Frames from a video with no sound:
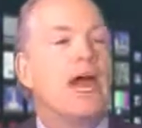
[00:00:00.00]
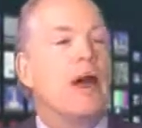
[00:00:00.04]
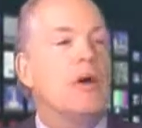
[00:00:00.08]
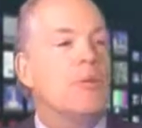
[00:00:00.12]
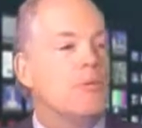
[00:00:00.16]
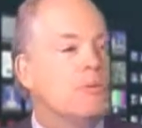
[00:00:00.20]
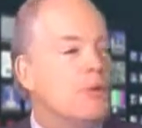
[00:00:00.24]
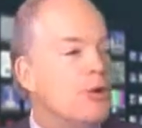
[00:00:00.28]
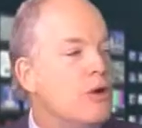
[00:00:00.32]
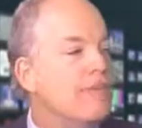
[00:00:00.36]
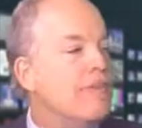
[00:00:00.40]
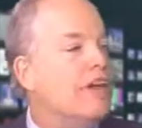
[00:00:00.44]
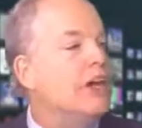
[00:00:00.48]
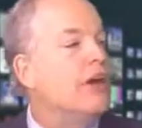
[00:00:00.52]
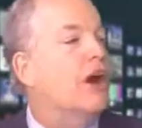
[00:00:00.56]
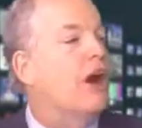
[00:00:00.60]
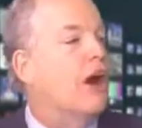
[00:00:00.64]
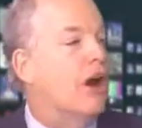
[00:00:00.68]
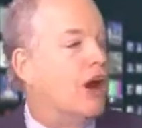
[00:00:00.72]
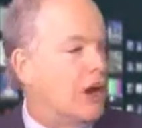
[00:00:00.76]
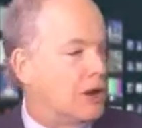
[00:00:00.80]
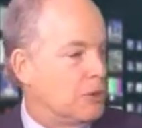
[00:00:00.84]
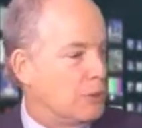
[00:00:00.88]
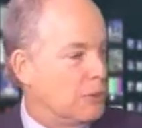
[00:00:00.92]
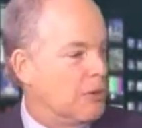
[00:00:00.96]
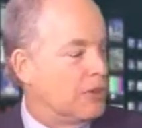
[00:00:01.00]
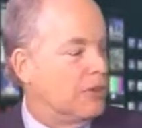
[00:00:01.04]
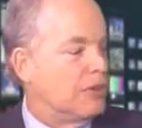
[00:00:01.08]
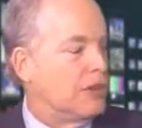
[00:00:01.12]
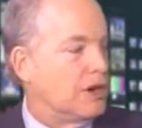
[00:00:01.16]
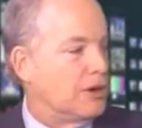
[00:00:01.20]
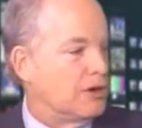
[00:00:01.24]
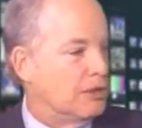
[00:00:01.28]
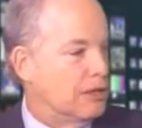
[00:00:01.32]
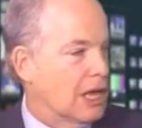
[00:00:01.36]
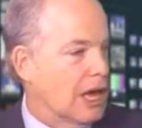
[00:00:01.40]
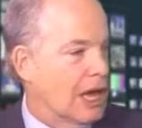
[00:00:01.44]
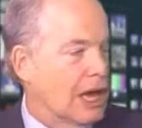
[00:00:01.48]
People are now moving
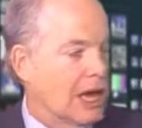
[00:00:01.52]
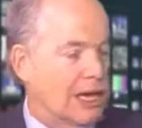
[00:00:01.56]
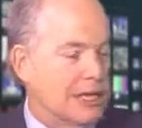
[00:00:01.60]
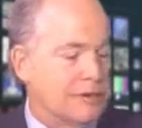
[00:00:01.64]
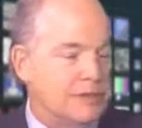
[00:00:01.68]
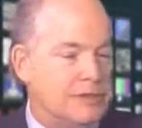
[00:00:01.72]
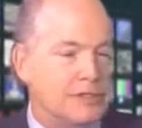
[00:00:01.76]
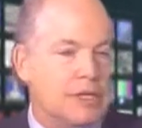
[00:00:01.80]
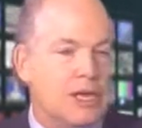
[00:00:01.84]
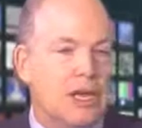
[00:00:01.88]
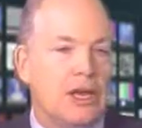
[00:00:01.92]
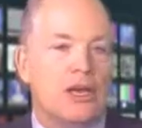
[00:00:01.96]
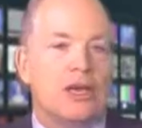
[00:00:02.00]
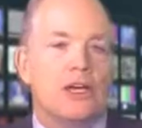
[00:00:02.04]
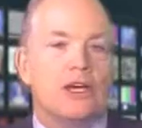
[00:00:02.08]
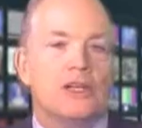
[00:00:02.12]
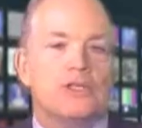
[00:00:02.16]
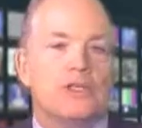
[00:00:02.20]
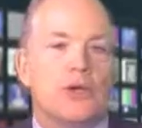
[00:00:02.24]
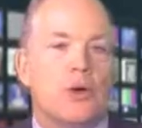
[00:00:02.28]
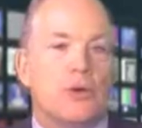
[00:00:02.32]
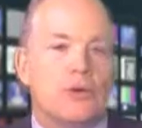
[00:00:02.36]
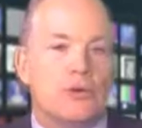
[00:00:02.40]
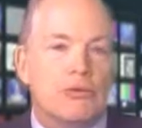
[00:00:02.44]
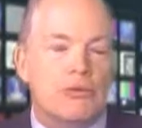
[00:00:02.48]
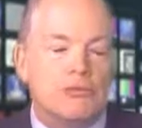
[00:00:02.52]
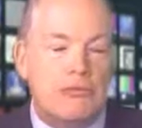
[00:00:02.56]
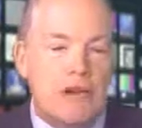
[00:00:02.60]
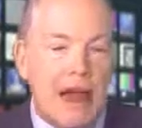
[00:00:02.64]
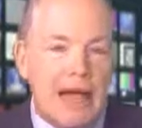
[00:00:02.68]
on with their lives.